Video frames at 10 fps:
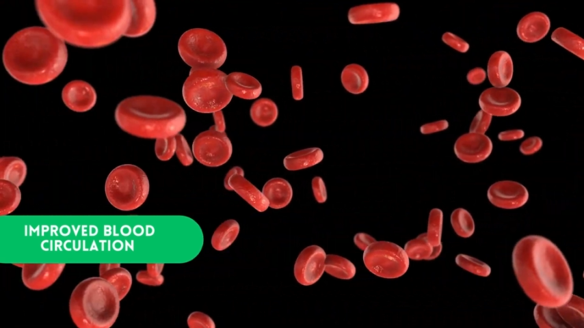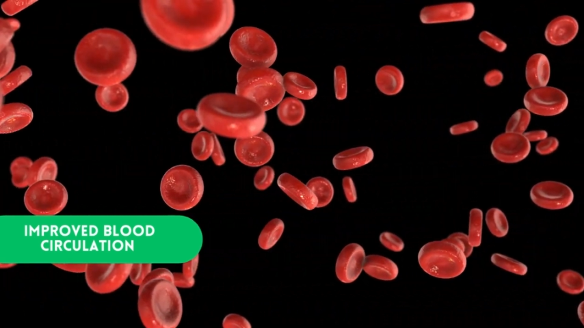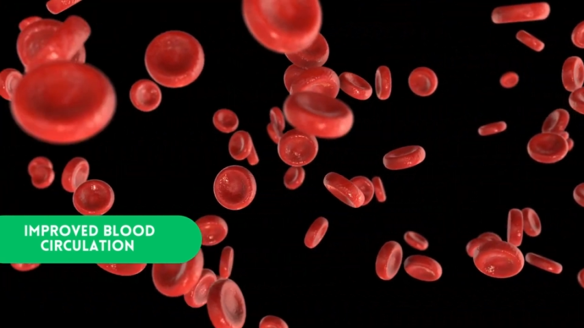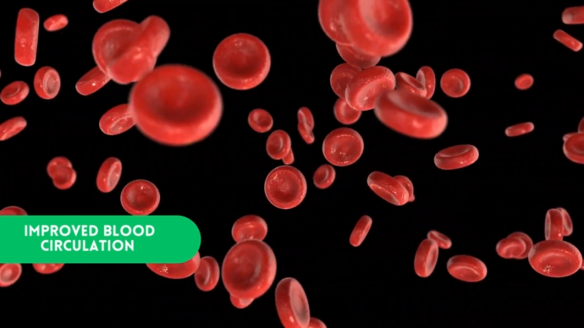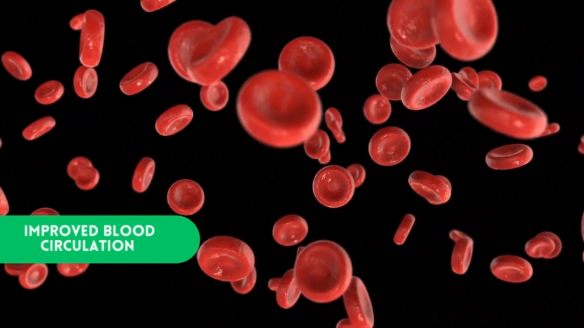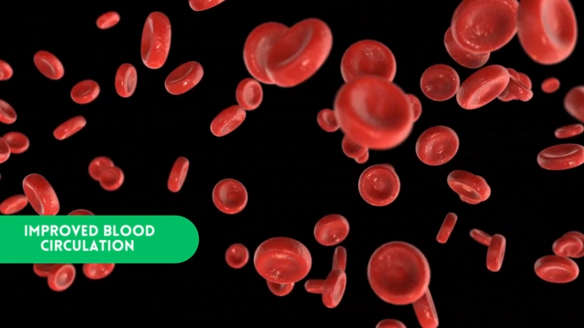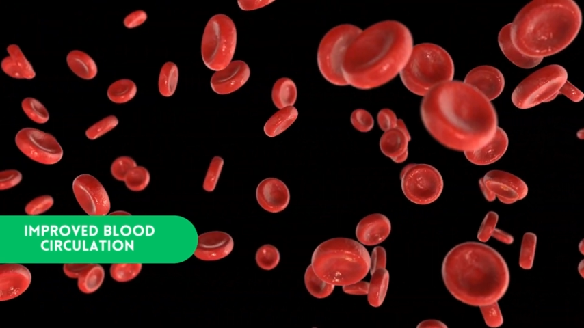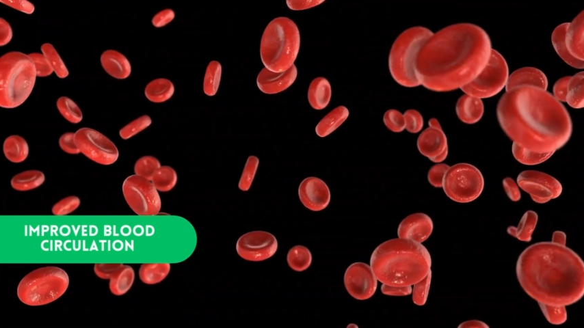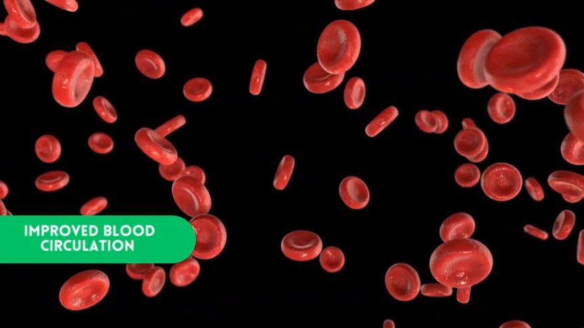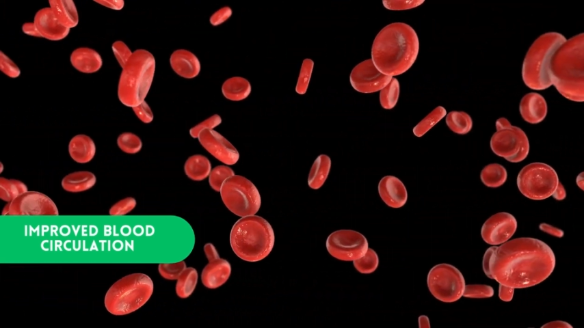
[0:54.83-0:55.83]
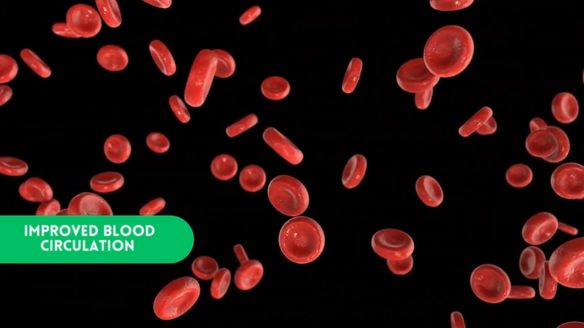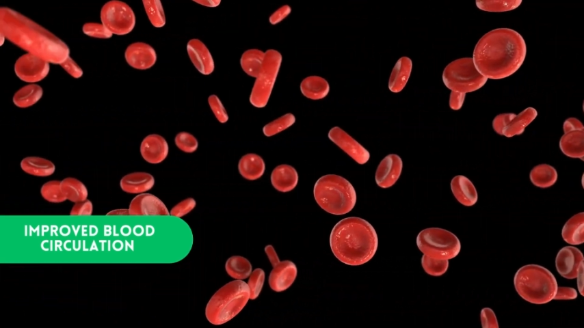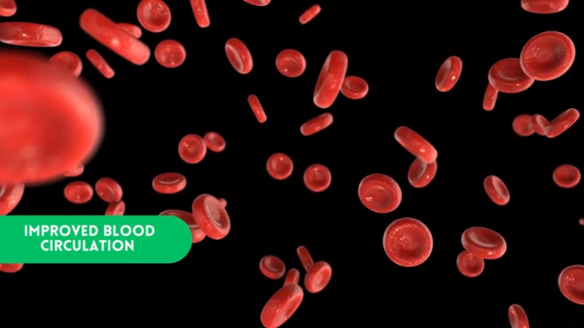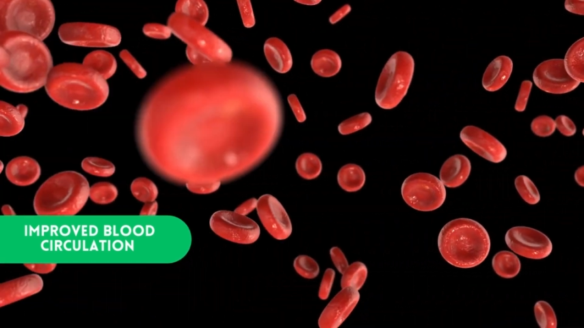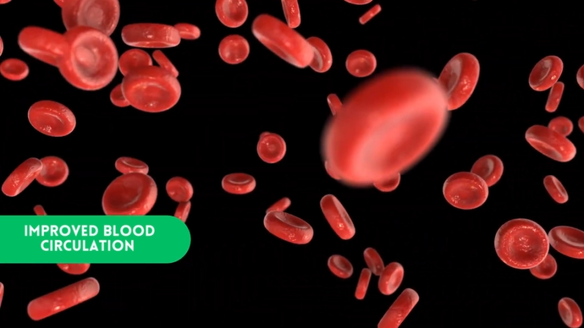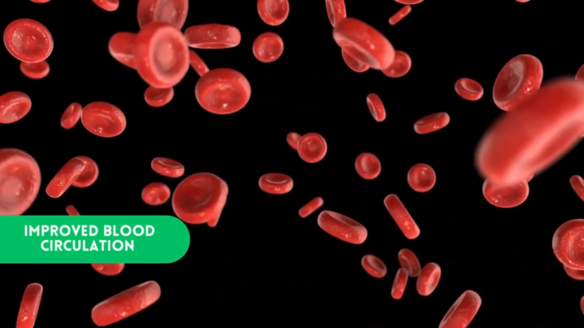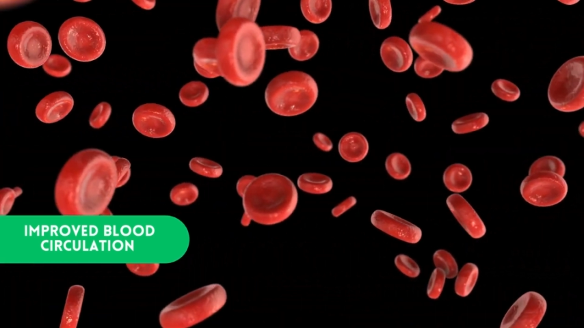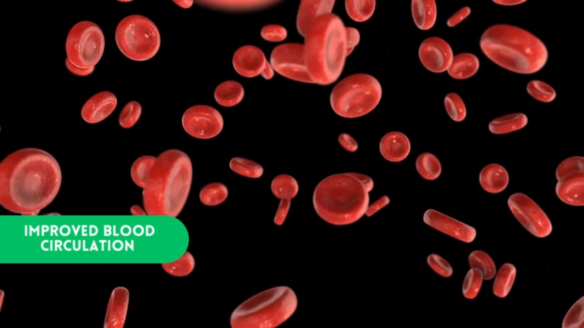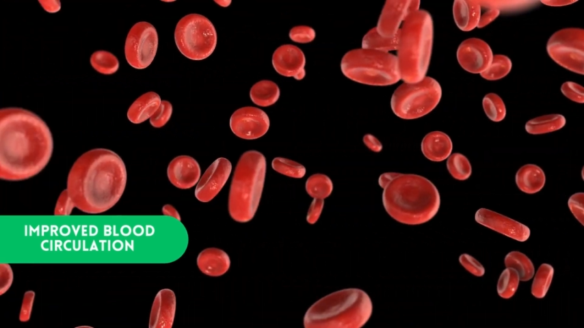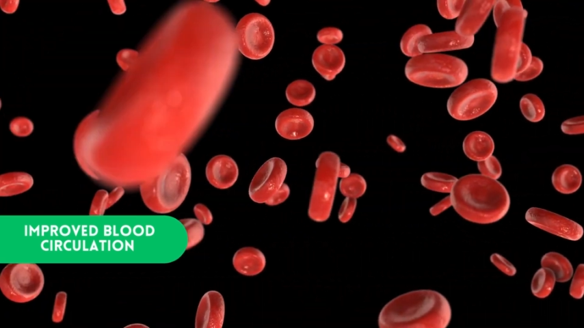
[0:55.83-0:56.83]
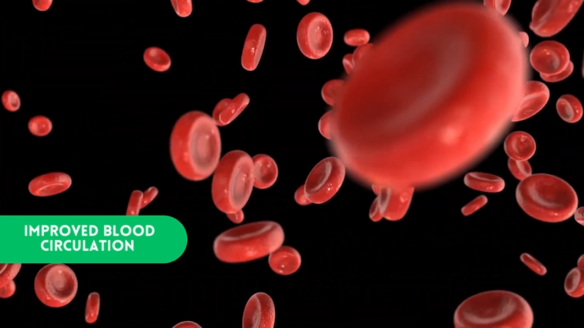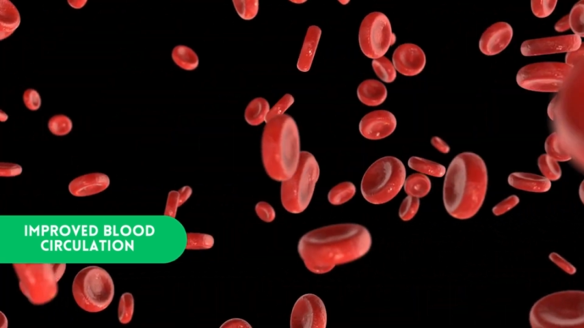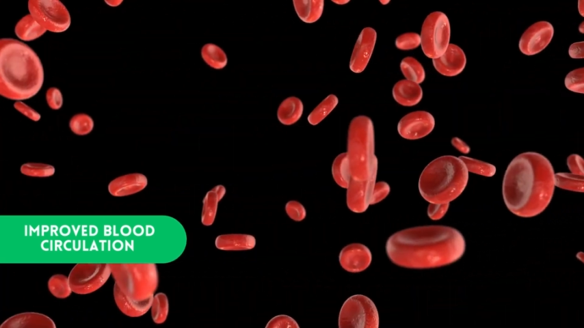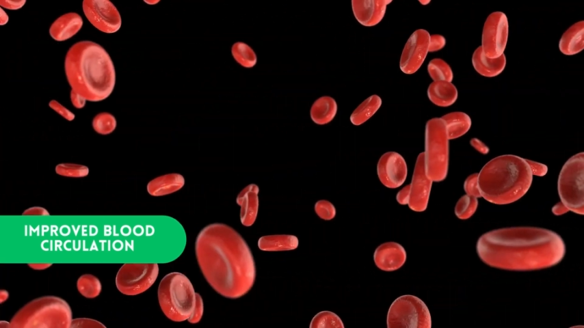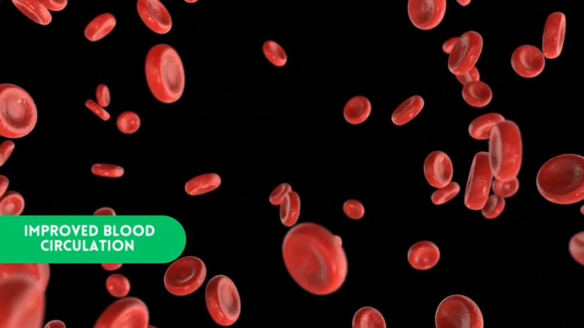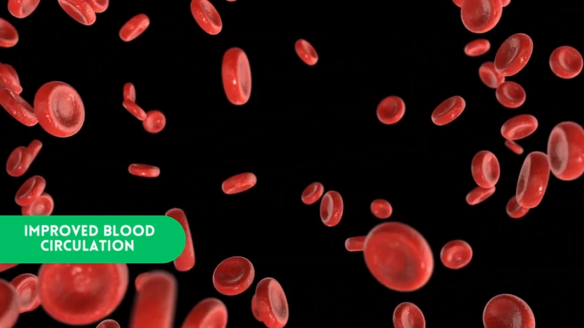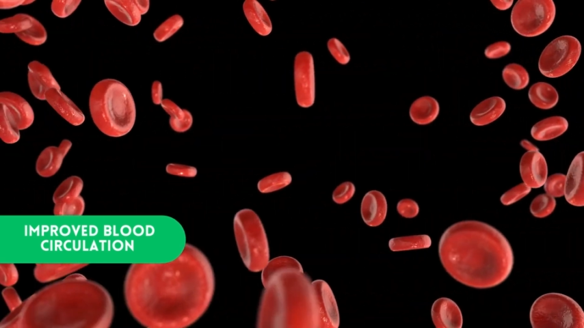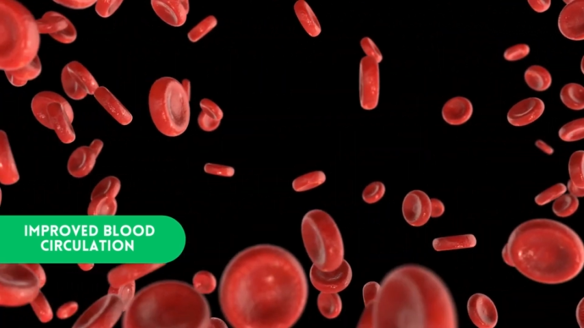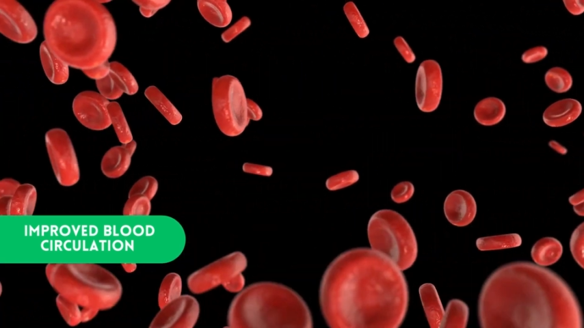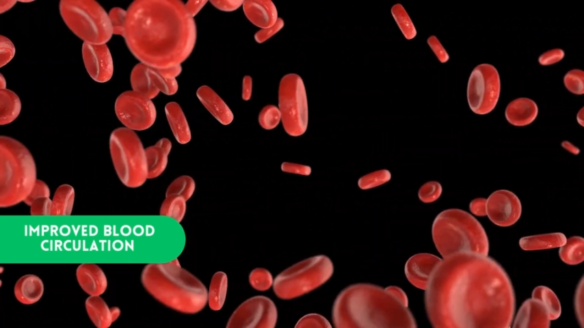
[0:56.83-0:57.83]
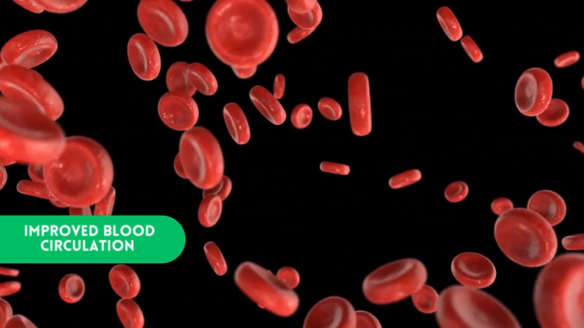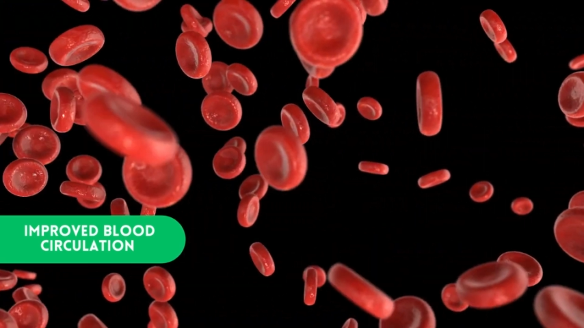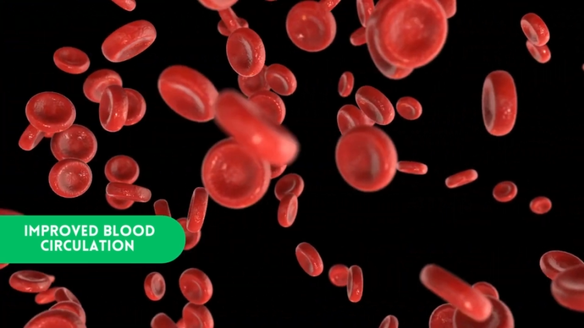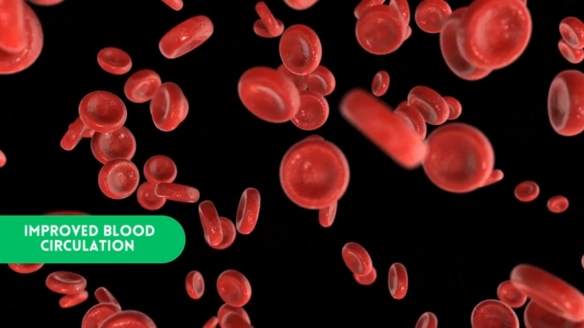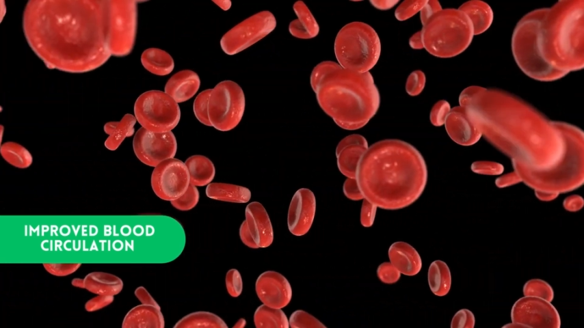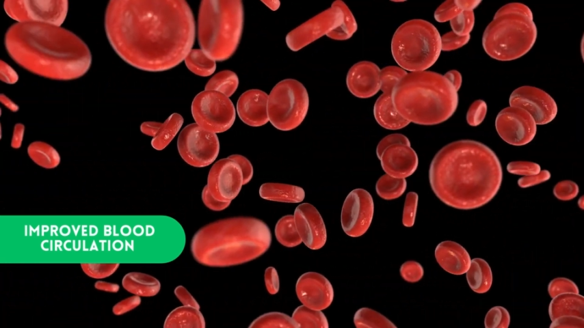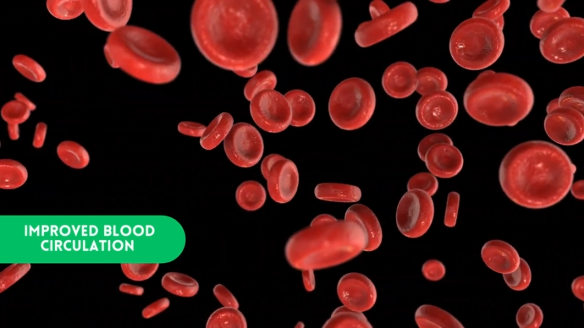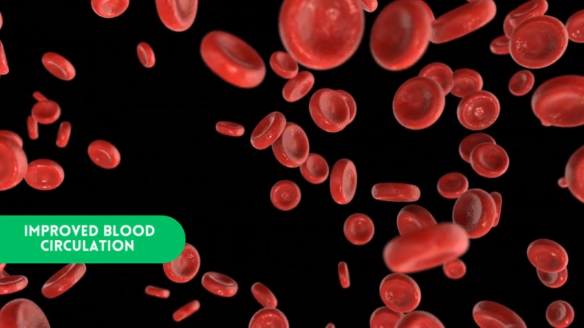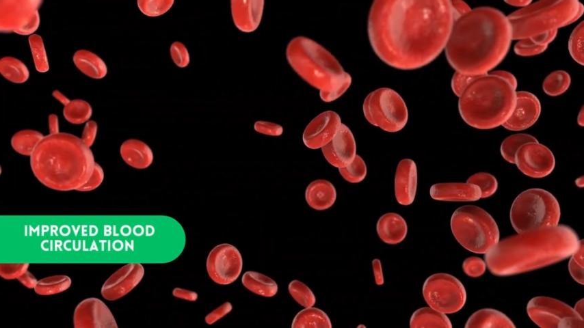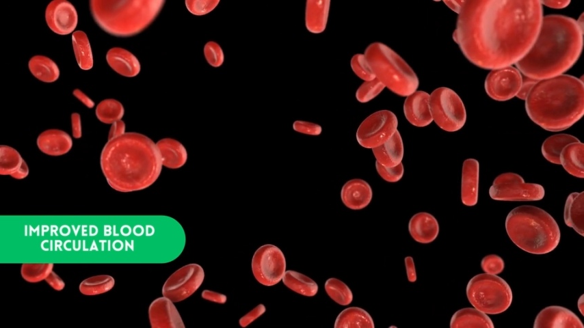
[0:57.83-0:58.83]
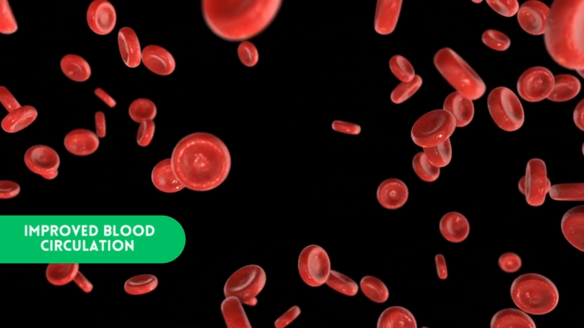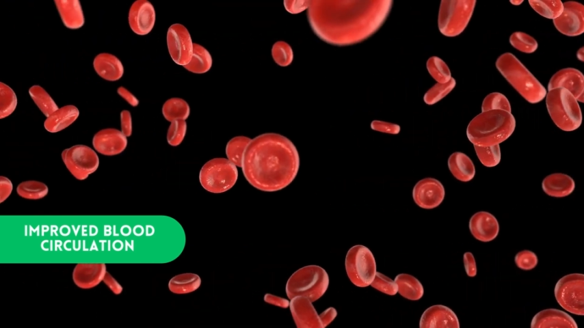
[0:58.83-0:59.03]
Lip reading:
Nobody's mouth can be seen.